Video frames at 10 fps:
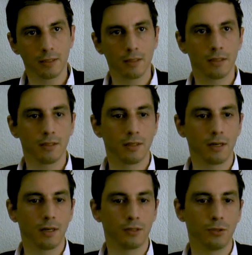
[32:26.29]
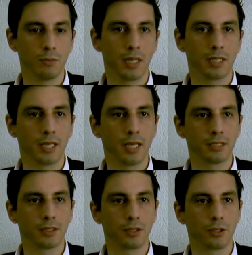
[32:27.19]
Uh, as you might
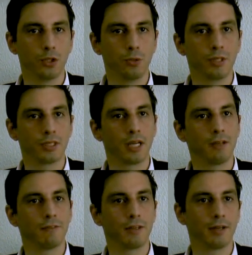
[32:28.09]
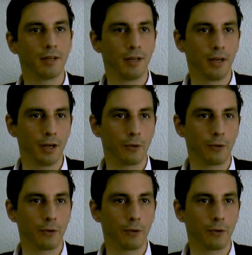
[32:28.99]
guess, uh, Cubans have a,